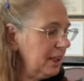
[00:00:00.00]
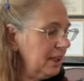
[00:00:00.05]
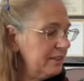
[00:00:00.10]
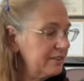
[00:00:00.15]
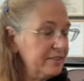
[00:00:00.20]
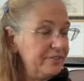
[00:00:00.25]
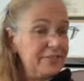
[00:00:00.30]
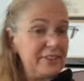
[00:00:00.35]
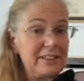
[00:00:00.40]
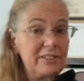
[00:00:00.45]
Because
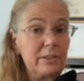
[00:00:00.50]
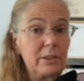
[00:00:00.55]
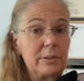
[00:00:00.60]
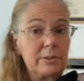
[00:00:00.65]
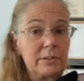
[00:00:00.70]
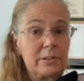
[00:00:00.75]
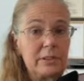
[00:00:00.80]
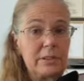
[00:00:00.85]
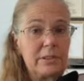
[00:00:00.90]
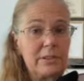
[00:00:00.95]
if I
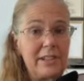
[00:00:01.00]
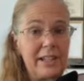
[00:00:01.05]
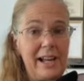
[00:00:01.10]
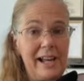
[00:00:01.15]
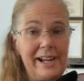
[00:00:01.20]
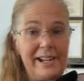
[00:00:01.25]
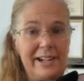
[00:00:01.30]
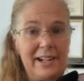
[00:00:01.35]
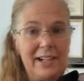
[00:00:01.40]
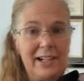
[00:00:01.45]
don't do
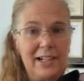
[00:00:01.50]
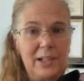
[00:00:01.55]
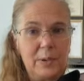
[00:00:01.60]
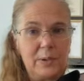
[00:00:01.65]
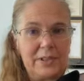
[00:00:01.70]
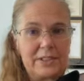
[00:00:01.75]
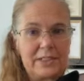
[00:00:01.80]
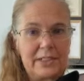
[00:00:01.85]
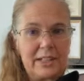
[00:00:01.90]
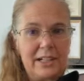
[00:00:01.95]
that,
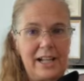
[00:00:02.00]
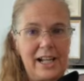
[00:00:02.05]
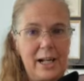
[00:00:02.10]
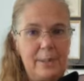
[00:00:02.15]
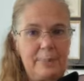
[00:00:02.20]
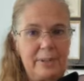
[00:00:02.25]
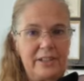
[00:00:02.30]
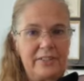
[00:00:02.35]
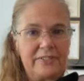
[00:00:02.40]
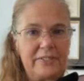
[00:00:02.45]
what's going to
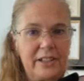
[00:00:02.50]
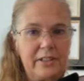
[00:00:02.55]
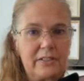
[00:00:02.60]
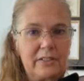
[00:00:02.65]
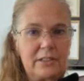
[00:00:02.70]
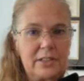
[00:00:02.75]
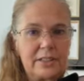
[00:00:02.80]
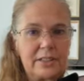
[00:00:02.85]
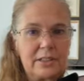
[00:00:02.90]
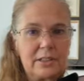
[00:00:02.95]
happen if I
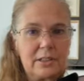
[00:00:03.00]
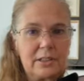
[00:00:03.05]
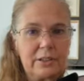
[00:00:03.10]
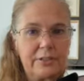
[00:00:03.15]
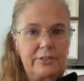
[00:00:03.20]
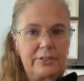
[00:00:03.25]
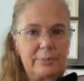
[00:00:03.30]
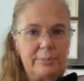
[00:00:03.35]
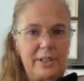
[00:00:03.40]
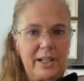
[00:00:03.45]
just go
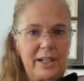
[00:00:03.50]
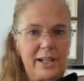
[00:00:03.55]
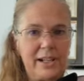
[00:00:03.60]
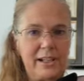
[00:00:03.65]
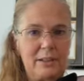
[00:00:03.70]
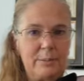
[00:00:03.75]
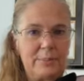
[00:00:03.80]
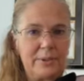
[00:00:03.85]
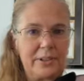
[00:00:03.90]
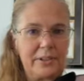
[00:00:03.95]
from my
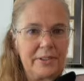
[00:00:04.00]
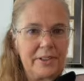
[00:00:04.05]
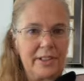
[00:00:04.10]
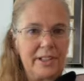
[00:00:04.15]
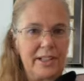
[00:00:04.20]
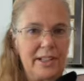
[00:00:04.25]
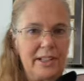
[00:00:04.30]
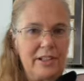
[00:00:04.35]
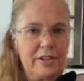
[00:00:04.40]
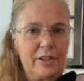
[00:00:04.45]

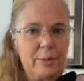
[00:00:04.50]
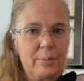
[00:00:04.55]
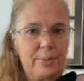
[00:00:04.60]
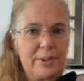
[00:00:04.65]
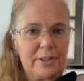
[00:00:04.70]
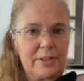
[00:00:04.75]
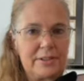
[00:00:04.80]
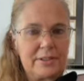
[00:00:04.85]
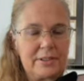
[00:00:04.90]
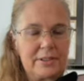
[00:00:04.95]
elbow, the
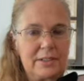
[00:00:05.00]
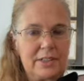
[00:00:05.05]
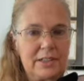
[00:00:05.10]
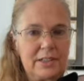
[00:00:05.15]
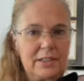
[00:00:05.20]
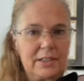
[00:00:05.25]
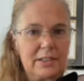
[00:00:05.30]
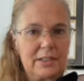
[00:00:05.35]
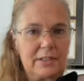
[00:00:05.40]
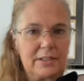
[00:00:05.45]
bow is going
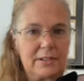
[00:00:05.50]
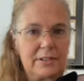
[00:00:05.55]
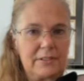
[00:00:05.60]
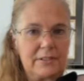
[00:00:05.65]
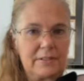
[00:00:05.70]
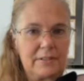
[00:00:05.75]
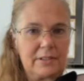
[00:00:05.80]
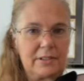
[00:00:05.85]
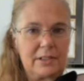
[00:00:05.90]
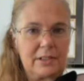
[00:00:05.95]
to go
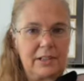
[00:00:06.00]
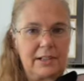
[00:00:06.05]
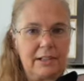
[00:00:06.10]
crooked.